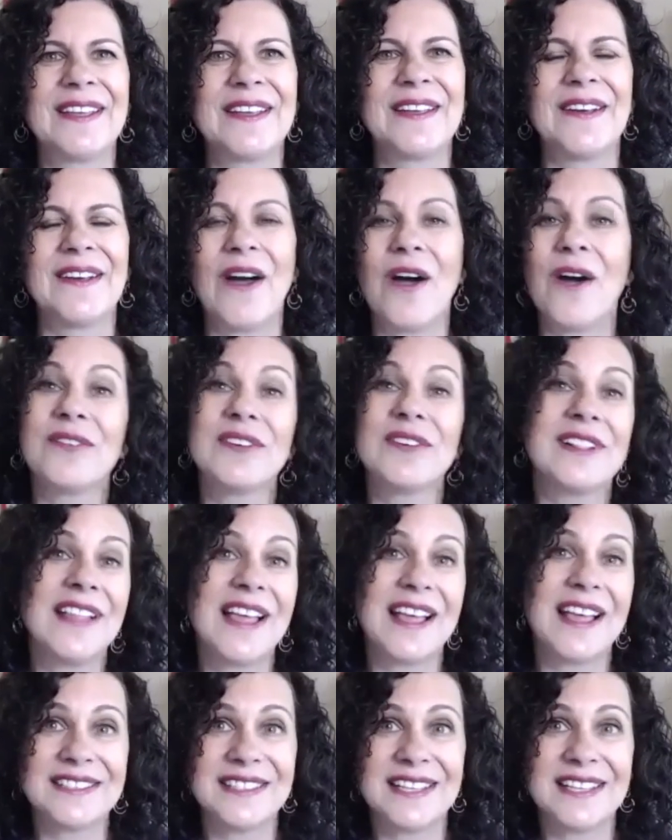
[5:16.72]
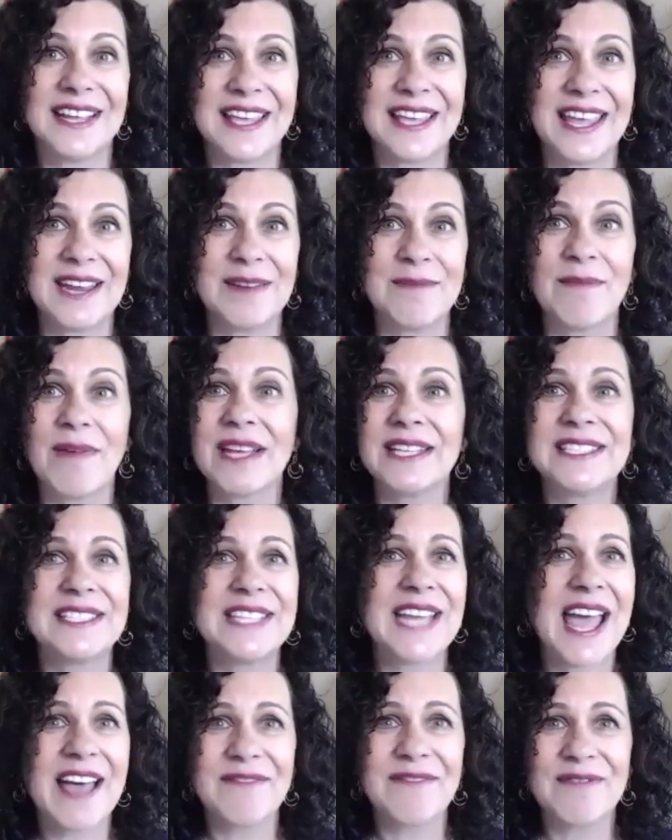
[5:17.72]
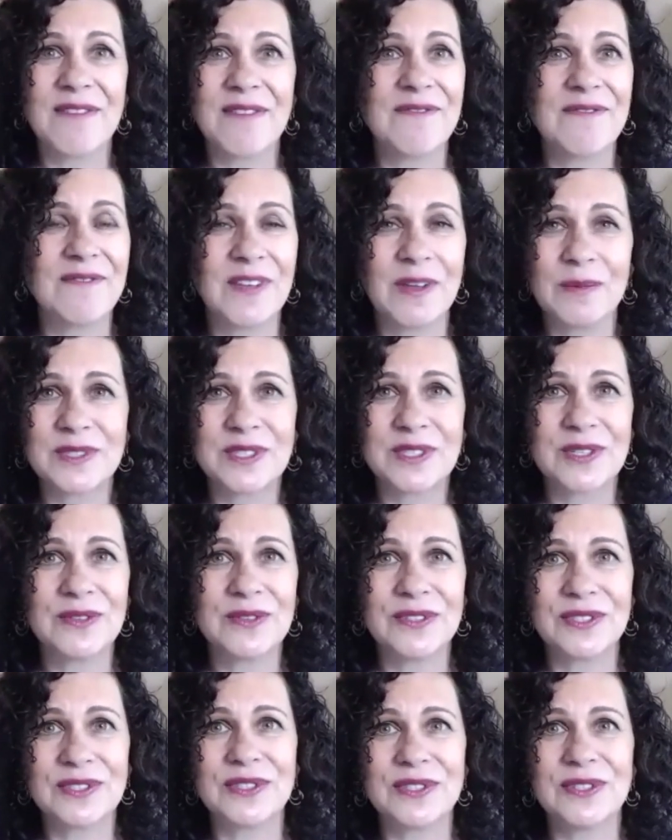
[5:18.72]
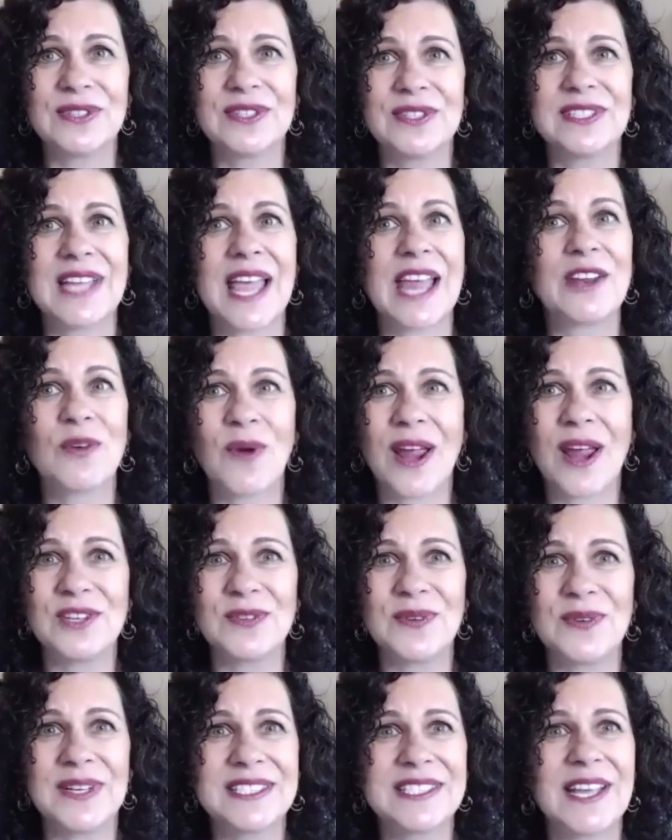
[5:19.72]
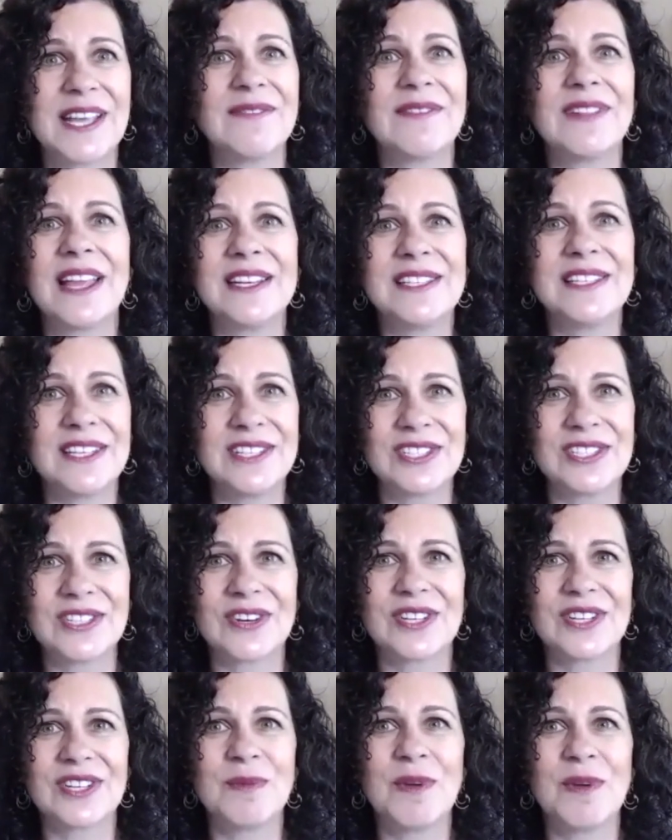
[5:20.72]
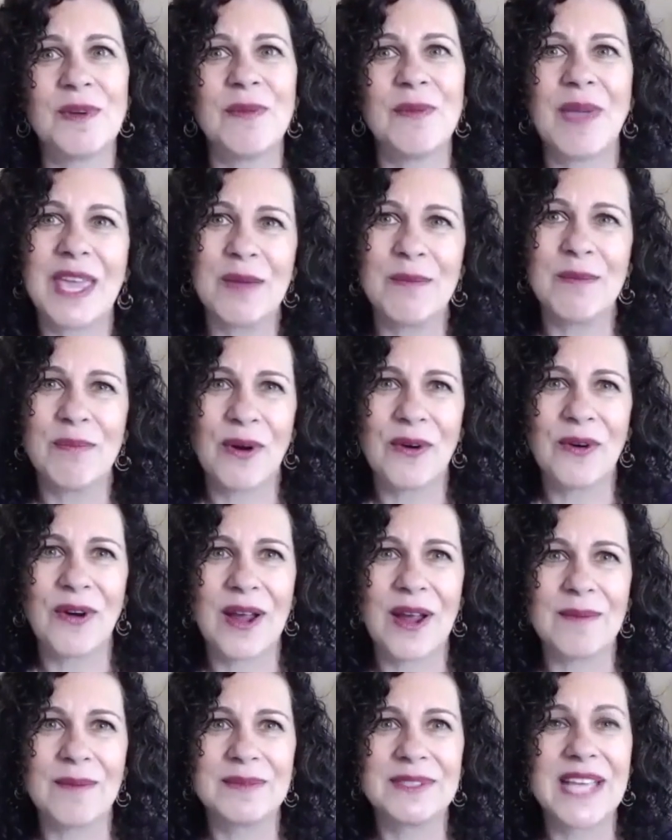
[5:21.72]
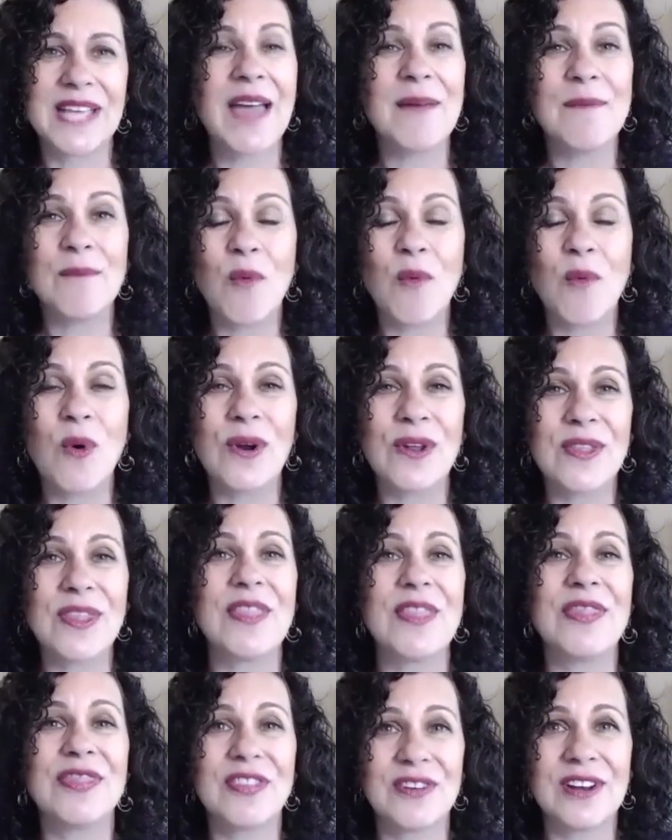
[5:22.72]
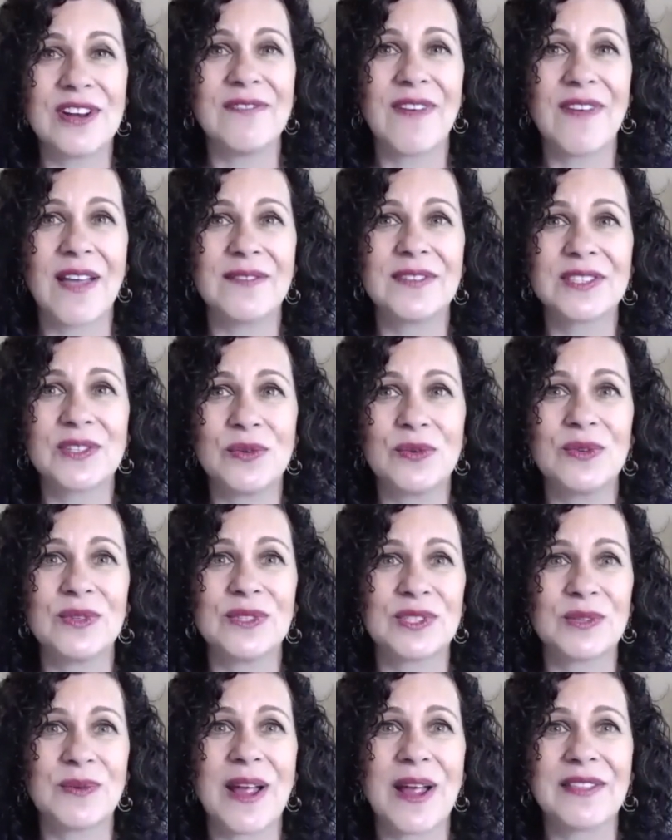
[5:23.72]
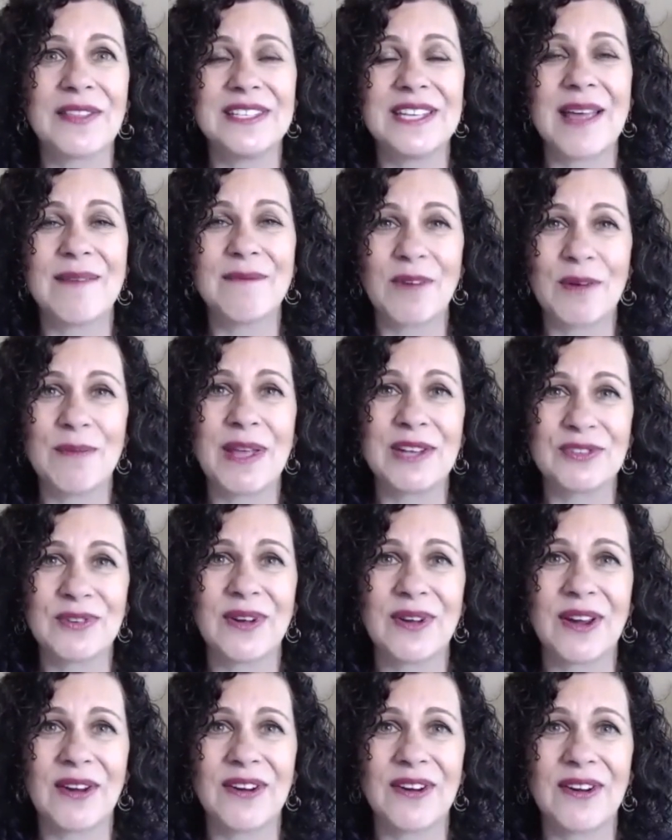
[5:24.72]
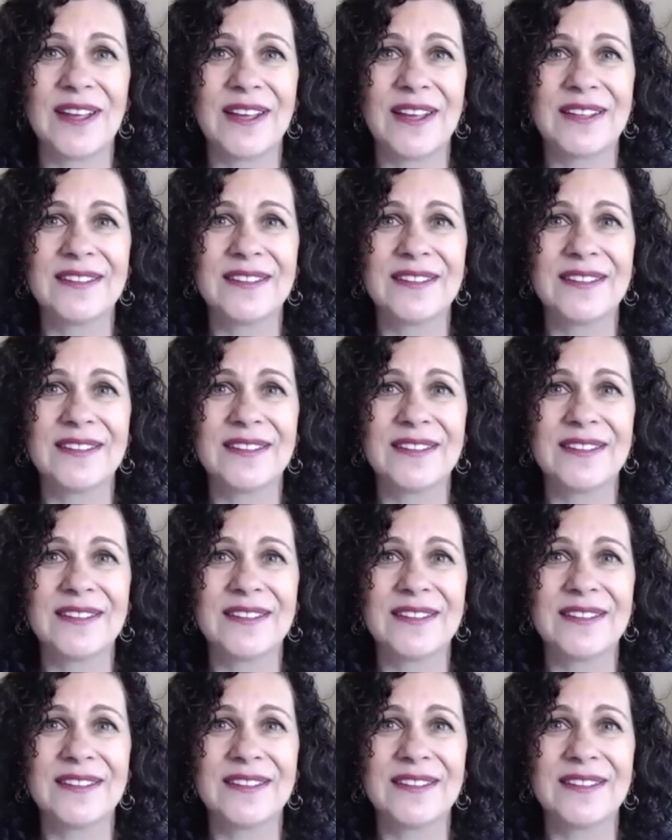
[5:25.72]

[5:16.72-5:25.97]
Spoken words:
Over the last decade, my staff of film school students and graduates have led DigiStars movie making programs at more than 35 schools around the Denver metro area.